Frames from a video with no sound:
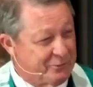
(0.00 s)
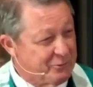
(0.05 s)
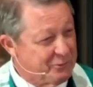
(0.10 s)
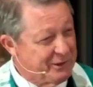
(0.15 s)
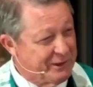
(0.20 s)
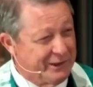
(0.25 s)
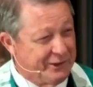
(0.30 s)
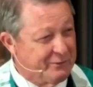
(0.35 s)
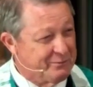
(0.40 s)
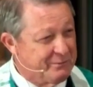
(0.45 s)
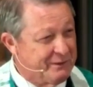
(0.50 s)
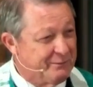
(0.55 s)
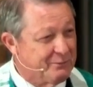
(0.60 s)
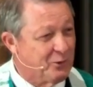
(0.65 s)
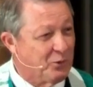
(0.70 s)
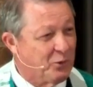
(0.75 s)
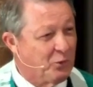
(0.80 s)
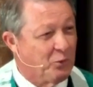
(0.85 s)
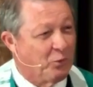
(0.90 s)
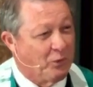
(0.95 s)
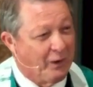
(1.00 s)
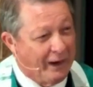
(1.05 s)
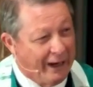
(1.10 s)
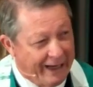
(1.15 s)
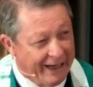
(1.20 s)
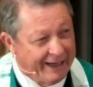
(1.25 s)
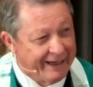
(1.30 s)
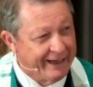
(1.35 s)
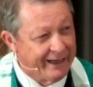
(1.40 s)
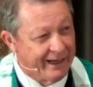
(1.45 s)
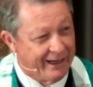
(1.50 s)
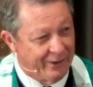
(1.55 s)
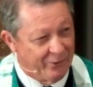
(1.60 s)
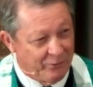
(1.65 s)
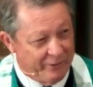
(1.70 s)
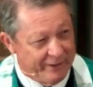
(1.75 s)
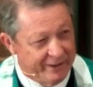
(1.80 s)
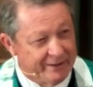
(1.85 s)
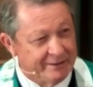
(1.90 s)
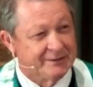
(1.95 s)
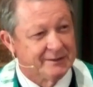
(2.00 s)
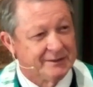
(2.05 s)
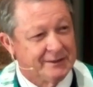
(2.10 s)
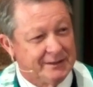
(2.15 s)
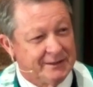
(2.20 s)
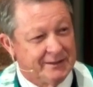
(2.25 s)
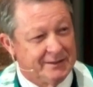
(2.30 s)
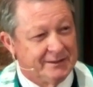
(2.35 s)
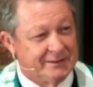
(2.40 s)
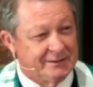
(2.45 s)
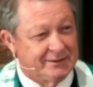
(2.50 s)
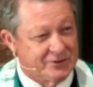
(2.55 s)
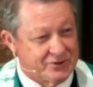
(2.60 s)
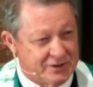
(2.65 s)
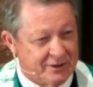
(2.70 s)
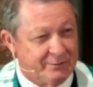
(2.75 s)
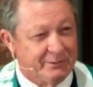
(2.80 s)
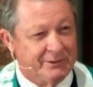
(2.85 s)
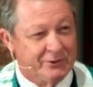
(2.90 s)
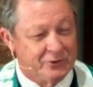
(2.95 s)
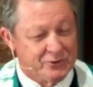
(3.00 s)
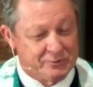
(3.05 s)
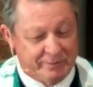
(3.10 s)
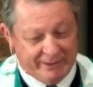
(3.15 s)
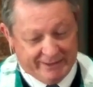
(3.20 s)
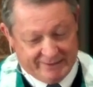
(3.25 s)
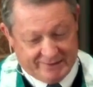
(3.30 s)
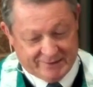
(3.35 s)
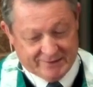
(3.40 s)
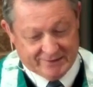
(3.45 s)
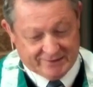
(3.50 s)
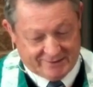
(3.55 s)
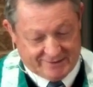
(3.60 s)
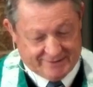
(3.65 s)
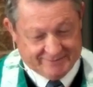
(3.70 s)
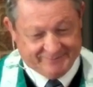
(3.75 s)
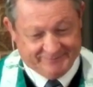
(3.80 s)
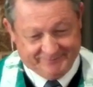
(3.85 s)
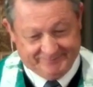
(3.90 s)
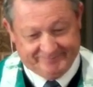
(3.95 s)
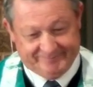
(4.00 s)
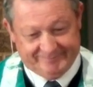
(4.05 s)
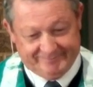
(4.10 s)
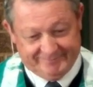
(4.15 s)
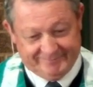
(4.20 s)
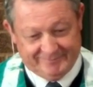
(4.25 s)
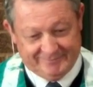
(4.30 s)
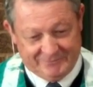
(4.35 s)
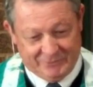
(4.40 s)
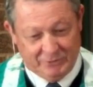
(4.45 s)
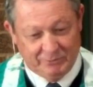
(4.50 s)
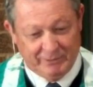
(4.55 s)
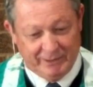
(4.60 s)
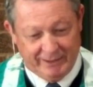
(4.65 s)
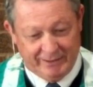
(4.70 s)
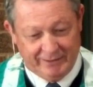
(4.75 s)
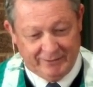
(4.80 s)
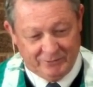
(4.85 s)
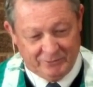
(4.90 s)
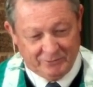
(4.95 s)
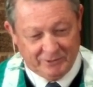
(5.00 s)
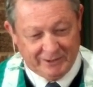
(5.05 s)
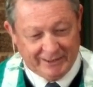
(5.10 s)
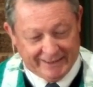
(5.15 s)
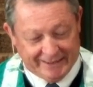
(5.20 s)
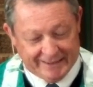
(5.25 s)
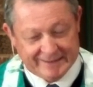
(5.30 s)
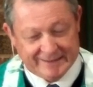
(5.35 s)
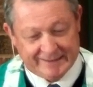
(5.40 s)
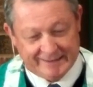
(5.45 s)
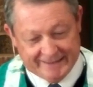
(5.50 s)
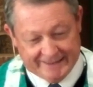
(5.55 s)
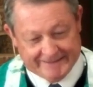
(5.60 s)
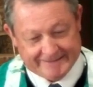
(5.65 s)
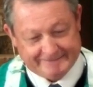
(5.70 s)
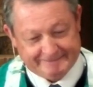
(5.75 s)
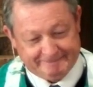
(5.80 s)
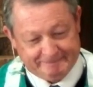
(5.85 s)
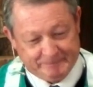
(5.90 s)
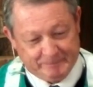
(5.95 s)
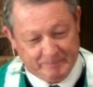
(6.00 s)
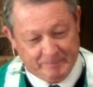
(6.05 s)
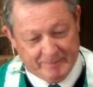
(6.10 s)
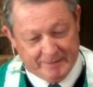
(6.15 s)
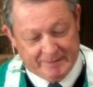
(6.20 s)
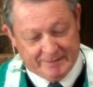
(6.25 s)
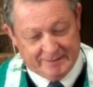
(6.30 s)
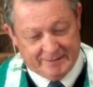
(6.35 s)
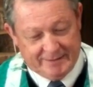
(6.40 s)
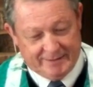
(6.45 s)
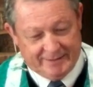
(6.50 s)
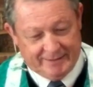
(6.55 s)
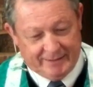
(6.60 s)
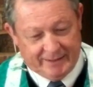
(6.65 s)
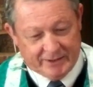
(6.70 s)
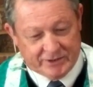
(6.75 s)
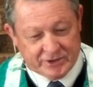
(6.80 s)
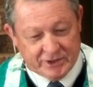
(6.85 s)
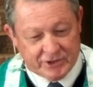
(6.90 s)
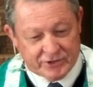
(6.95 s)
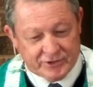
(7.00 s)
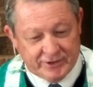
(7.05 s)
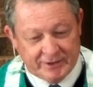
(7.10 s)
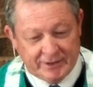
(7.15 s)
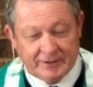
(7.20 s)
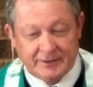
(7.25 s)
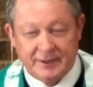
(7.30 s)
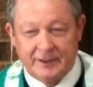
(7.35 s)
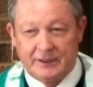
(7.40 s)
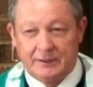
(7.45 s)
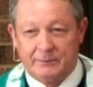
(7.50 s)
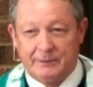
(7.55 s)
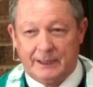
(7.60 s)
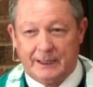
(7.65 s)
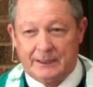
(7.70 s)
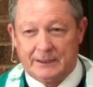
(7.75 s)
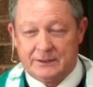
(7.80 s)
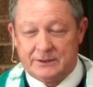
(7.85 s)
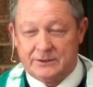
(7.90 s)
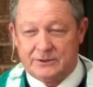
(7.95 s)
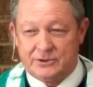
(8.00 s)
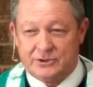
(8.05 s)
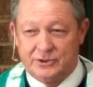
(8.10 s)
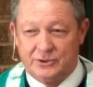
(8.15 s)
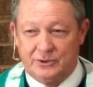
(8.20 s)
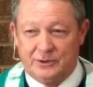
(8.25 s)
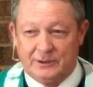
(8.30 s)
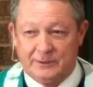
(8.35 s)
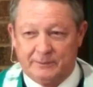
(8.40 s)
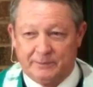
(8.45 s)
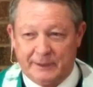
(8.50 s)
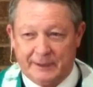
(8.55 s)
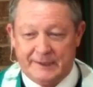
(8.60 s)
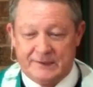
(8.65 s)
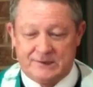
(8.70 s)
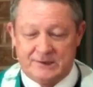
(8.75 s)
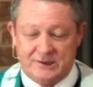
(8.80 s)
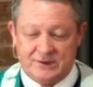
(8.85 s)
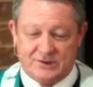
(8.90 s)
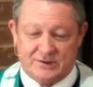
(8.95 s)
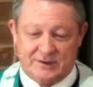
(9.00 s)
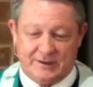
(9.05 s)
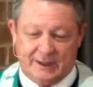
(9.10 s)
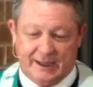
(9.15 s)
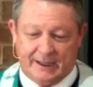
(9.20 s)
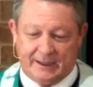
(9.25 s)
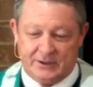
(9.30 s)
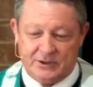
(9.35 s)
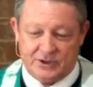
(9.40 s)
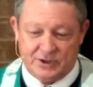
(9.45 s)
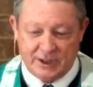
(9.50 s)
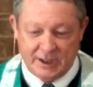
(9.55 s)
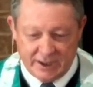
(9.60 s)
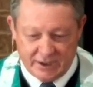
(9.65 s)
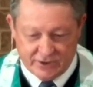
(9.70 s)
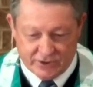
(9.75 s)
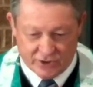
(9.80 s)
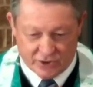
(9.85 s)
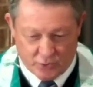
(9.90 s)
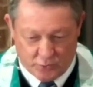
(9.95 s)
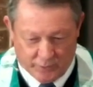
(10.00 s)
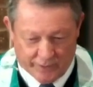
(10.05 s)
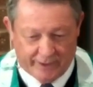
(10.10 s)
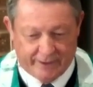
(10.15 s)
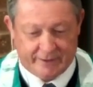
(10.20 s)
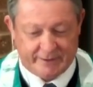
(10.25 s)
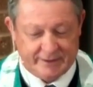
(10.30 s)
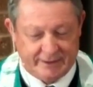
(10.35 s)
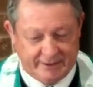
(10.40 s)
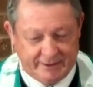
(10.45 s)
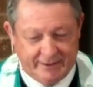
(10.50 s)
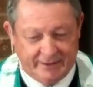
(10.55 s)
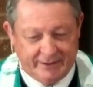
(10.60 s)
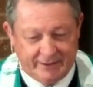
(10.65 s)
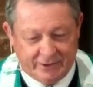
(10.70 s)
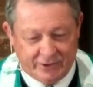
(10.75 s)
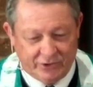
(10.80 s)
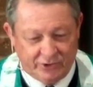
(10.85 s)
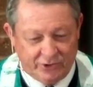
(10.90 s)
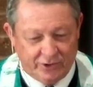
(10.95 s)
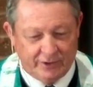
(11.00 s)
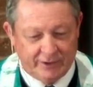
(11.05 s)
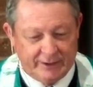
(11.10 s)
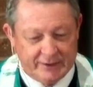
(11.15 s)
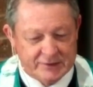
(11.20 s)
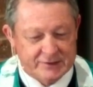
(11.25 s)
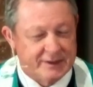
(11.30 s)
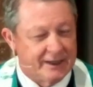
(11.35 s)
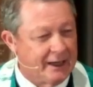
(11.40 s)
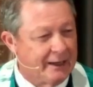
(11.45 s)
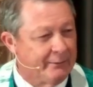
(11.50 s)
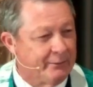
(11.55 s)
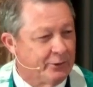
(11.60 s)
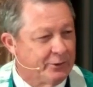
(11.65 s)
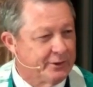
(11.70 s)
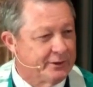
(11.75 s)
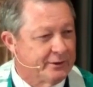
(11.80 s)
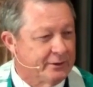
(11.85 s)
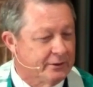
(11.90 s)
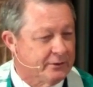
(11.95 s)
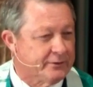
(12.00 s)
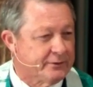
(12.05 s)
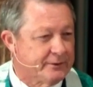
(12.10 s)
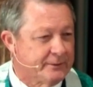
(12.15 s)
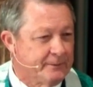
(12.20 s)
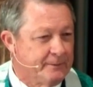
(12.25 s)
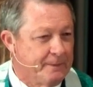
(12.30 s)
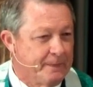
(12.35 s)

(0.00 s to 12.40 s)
really remember why I went to some of those places. You may relate to that. It's interesting to think about, too, the places that Jesus went during his time on earth.